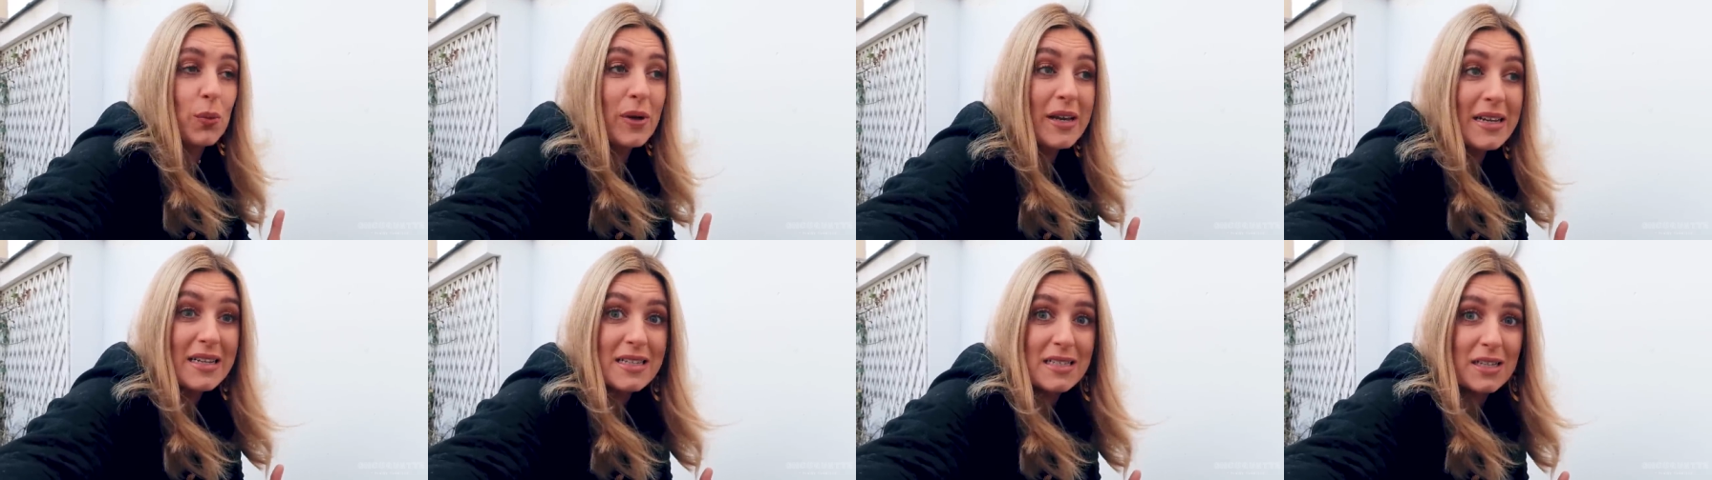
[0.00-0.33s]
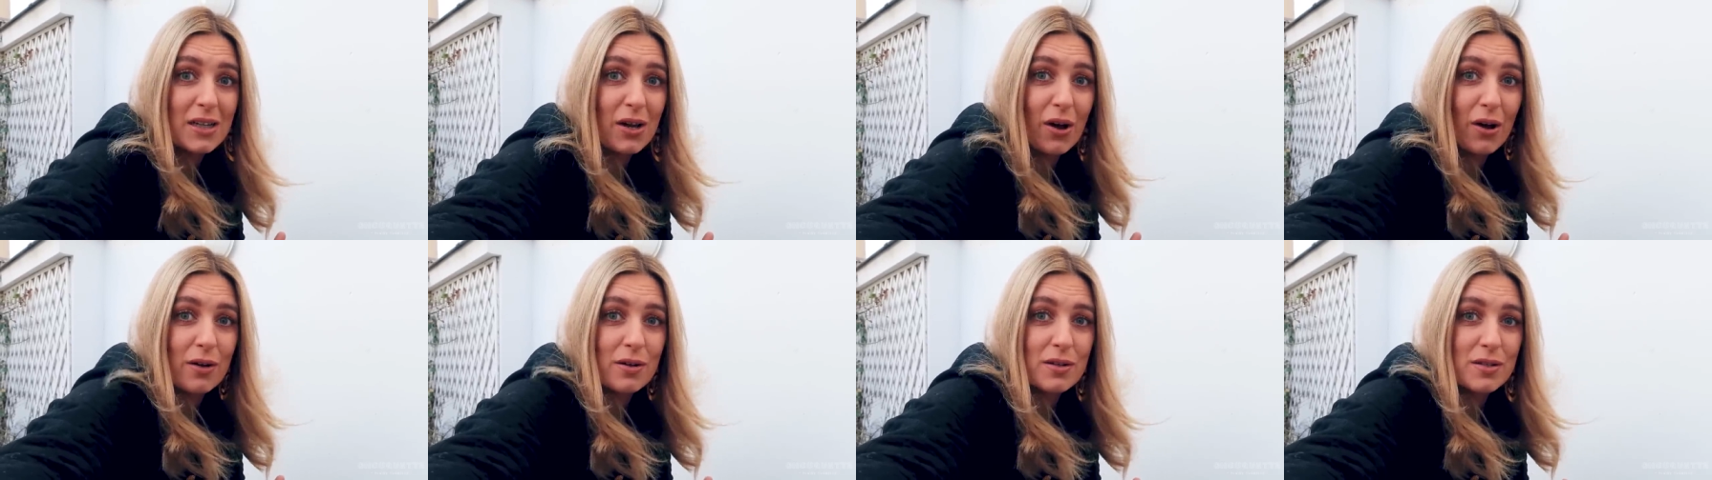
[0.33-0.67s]
weeks
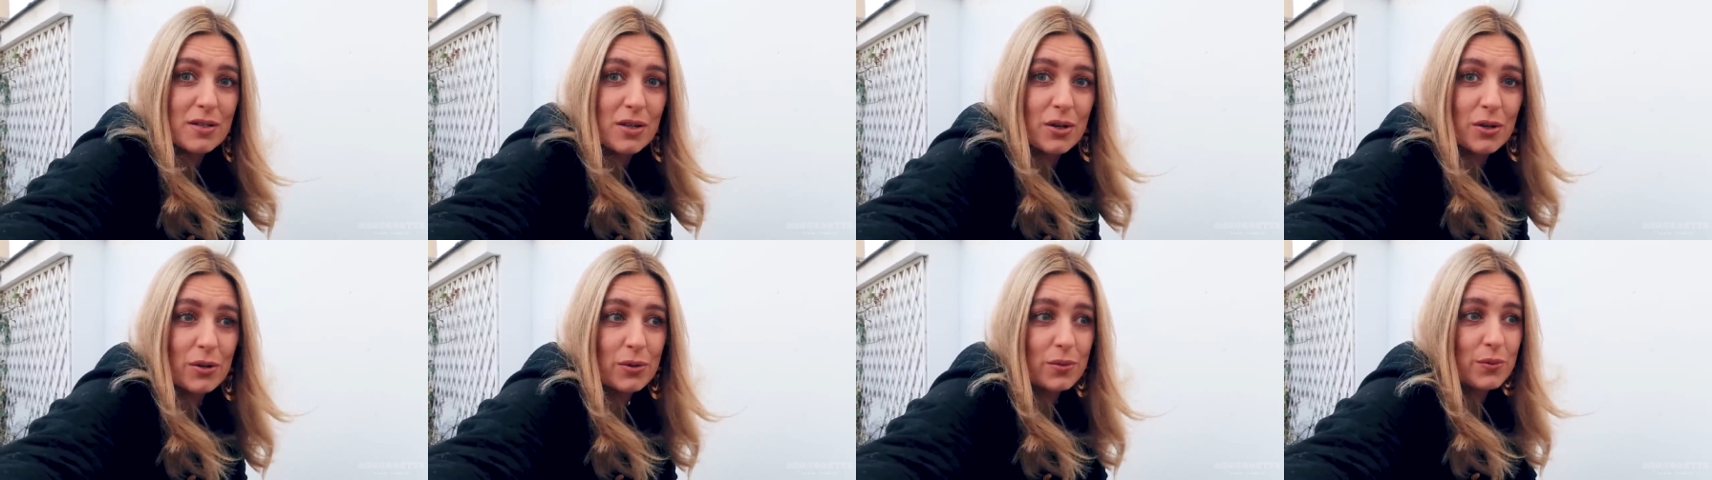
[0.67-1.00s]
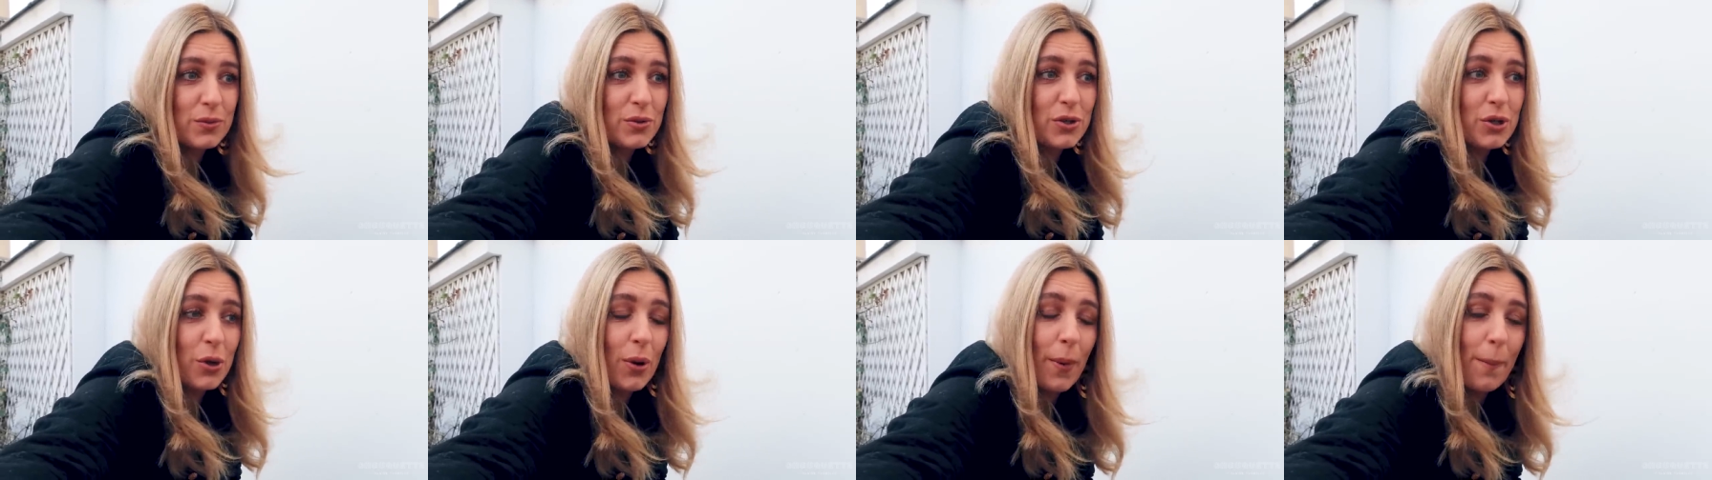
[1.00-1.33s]
ago, so
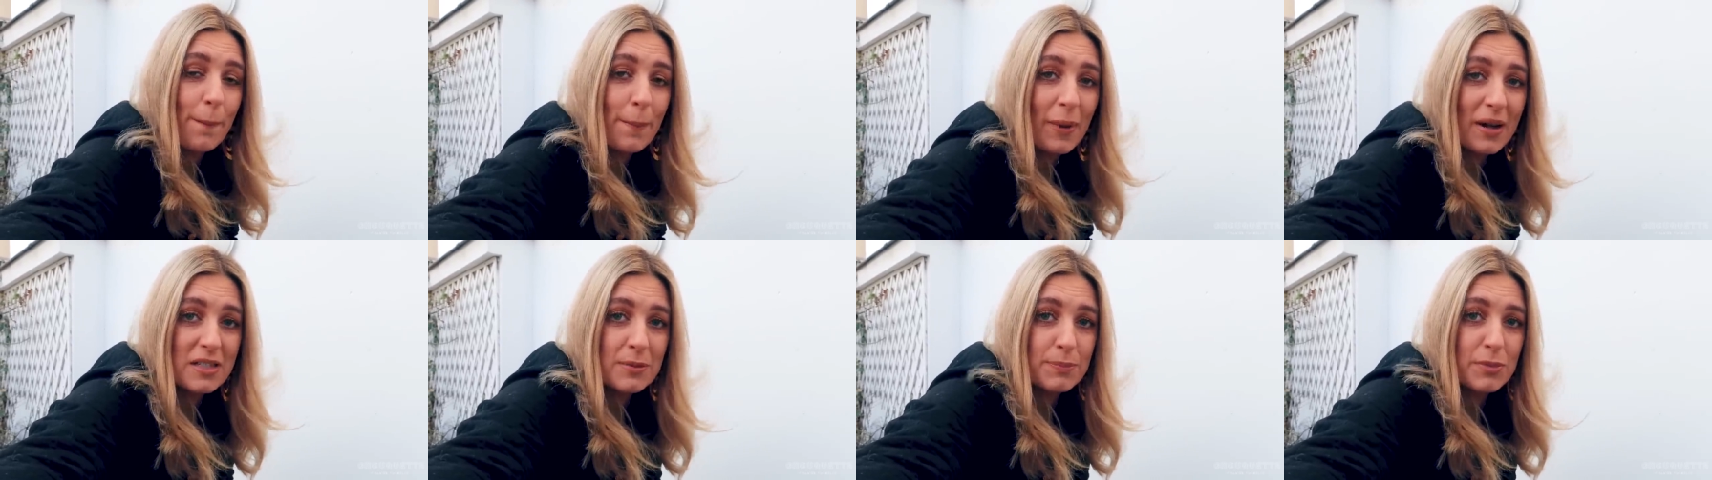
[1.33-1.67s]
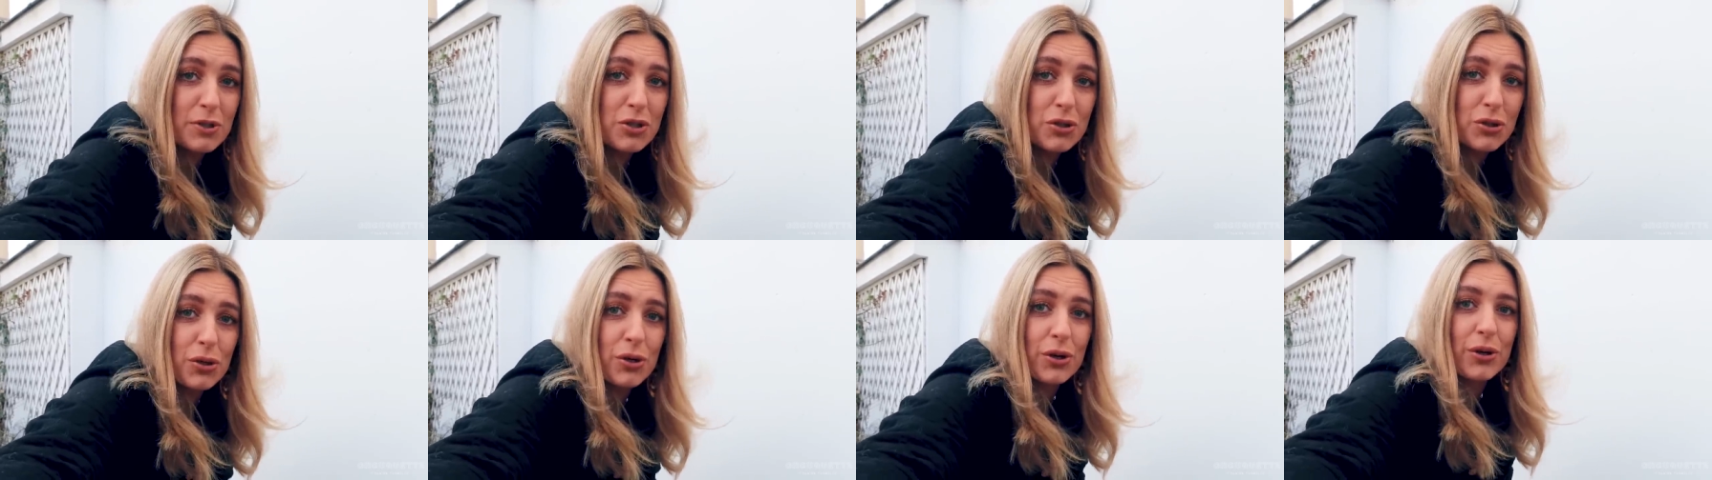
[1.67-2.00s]
you know it must
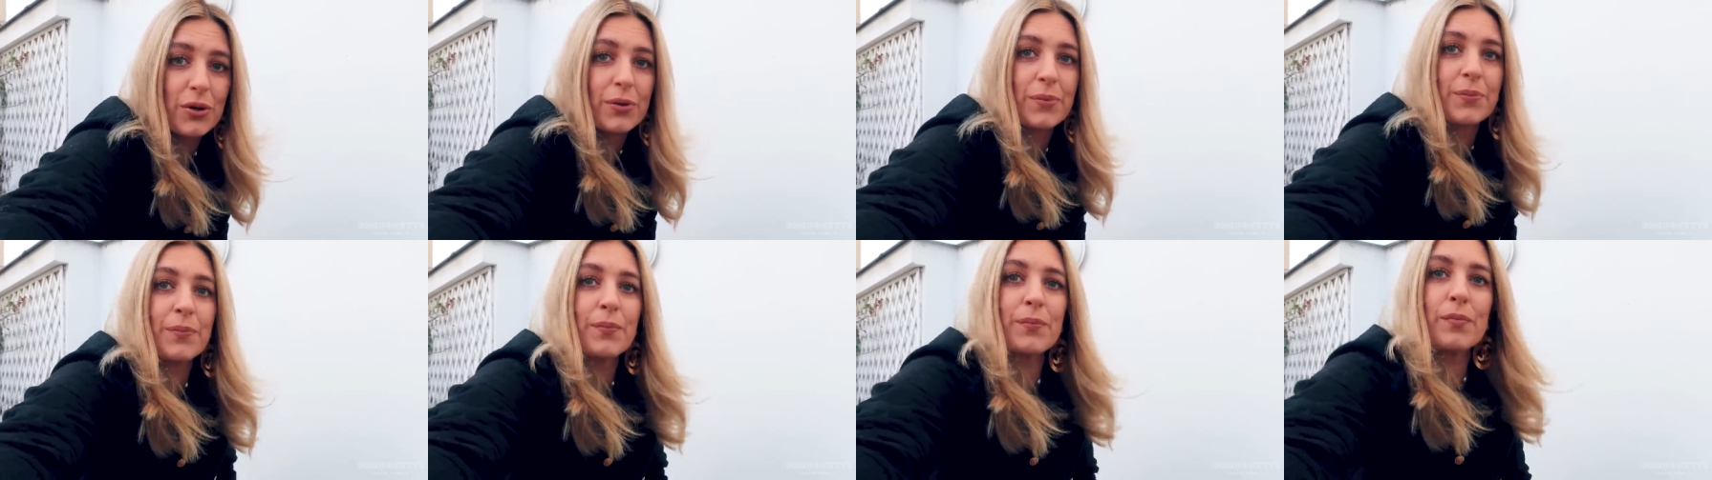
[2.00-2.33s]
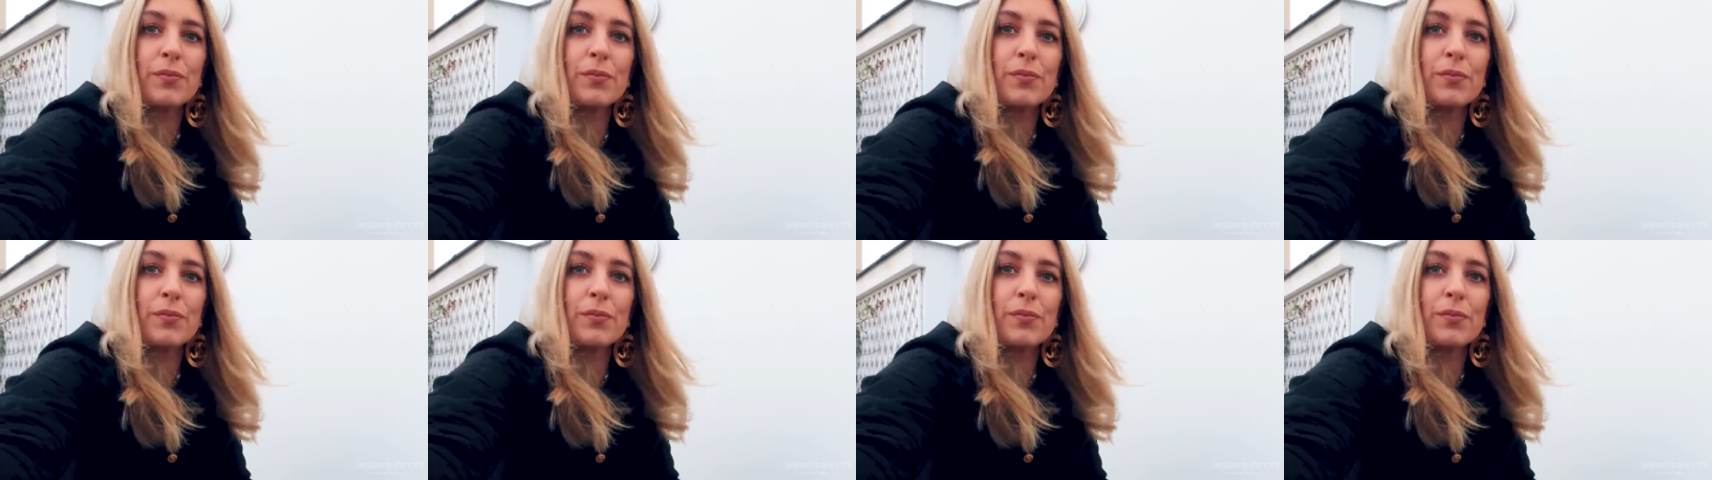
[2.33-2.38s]
be true."